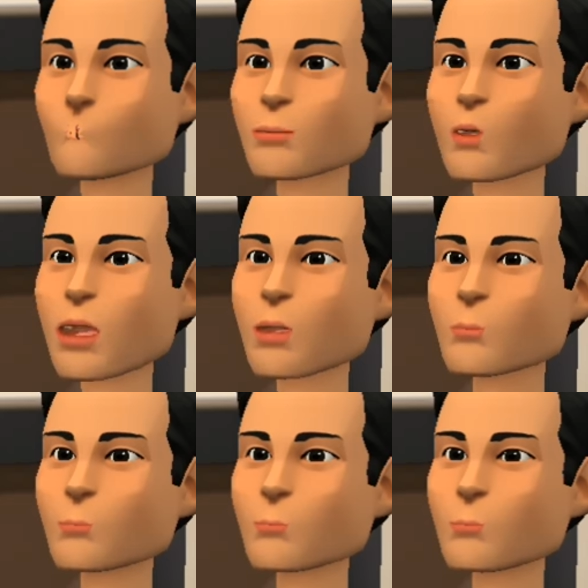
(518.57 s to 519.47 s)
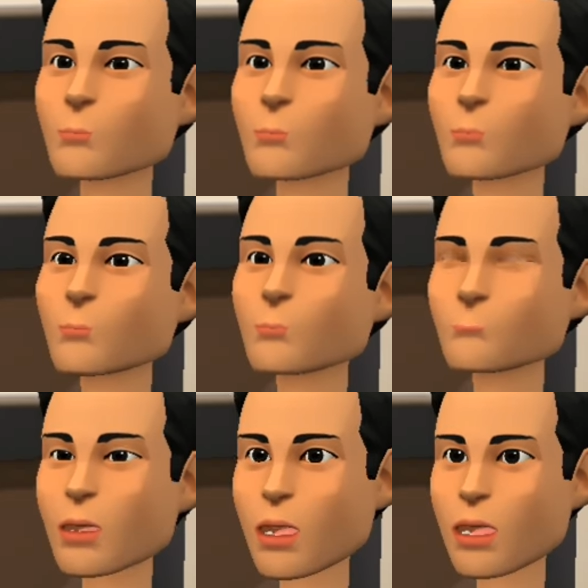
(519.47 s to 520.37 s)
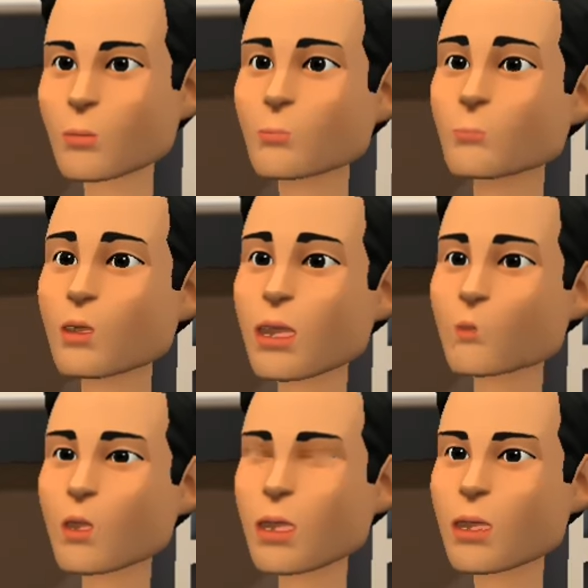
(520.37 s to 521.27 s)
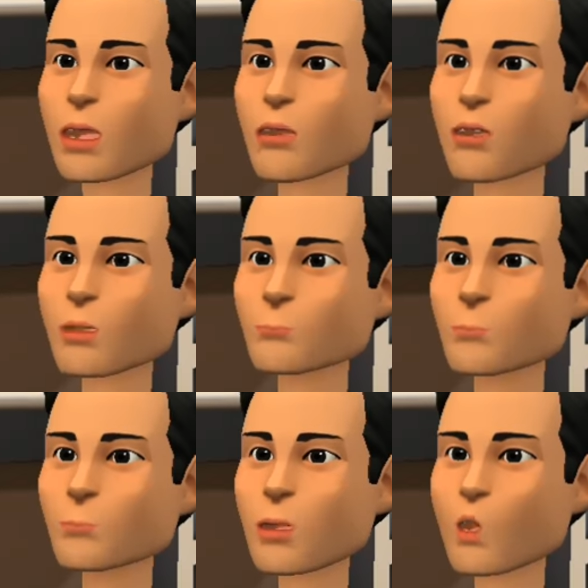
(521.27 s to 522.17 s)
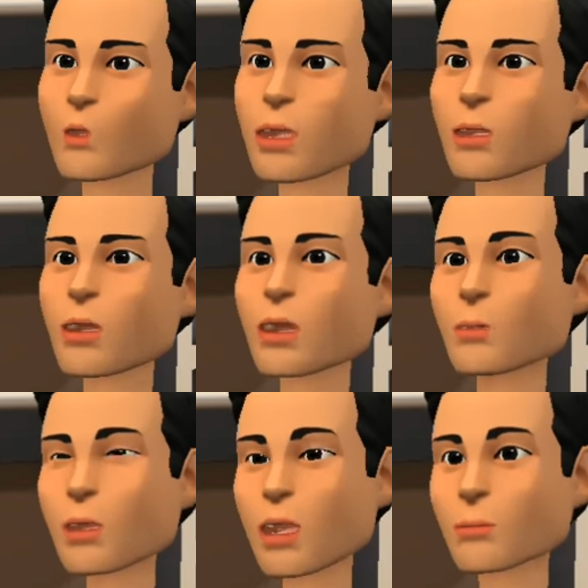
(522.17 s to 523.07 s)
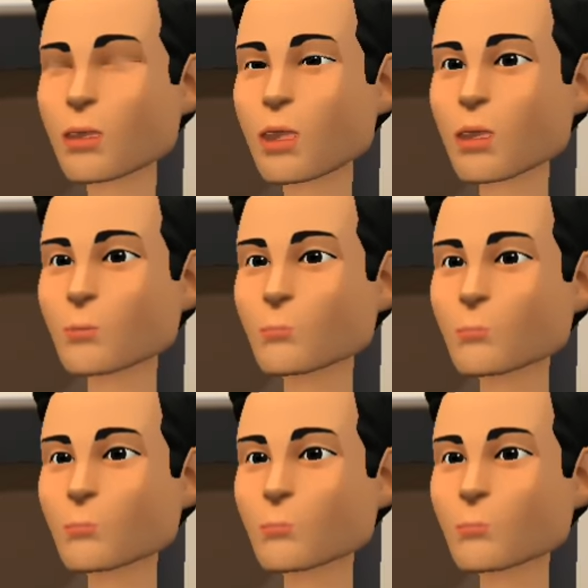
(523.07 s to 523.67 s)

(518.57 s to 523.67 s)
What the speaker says: Okay. Mihiraa, could you please confirm your son's name and age, please?